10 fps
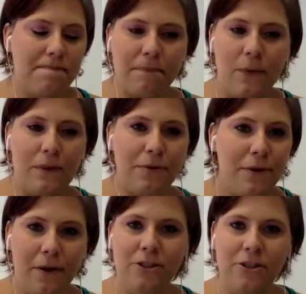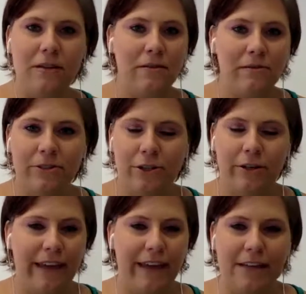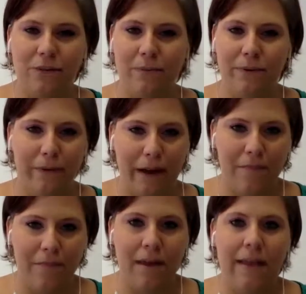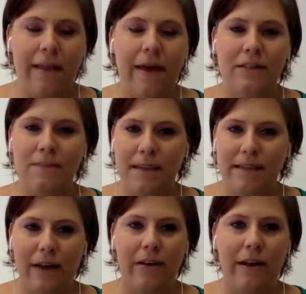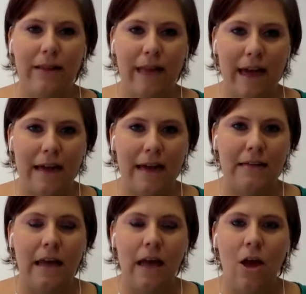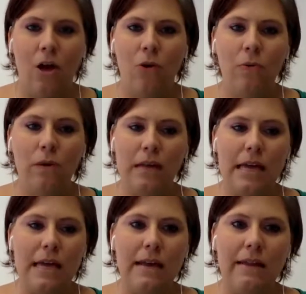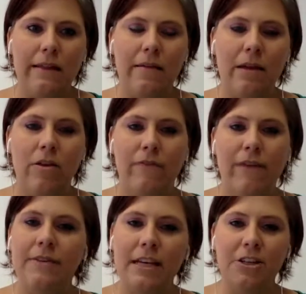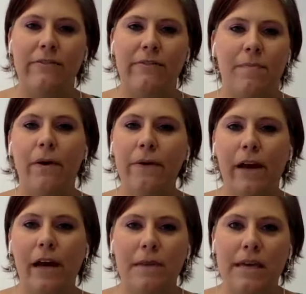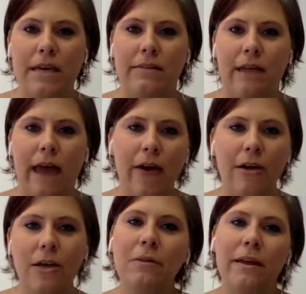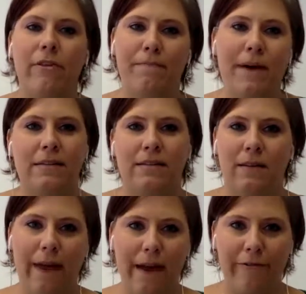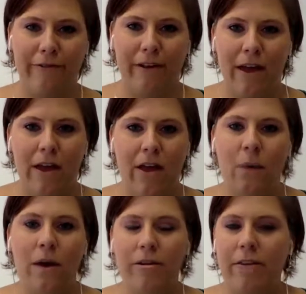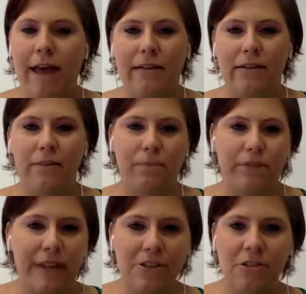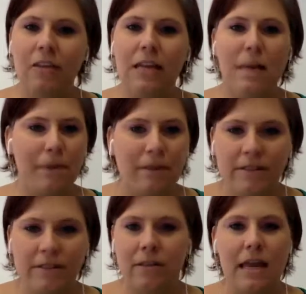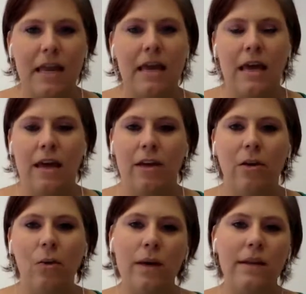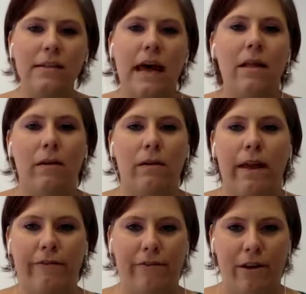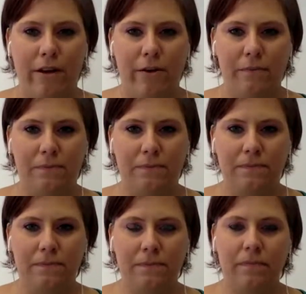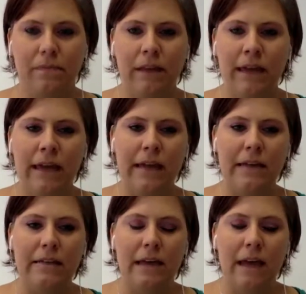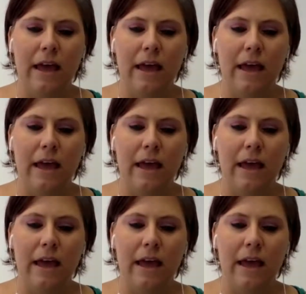went through a coaching certification program that's based out in LA, and really the foundation of that program is how do you live your best life, whether that's professionally, personally, what does that look like for you? And